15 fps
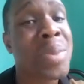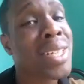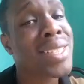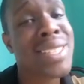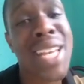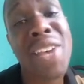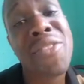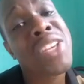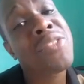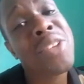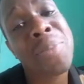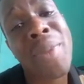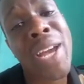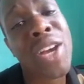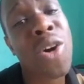because I've
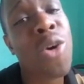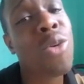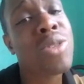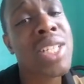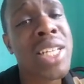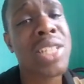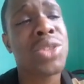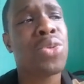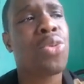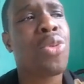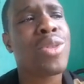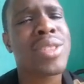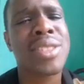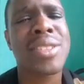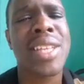given my whole day
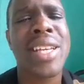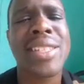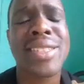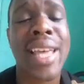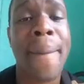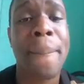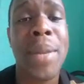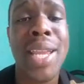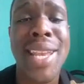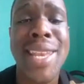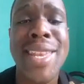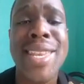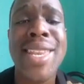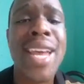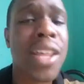towards things that
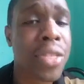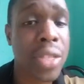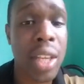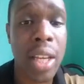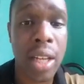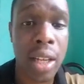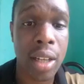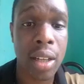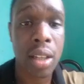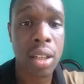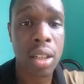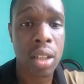mean nothing.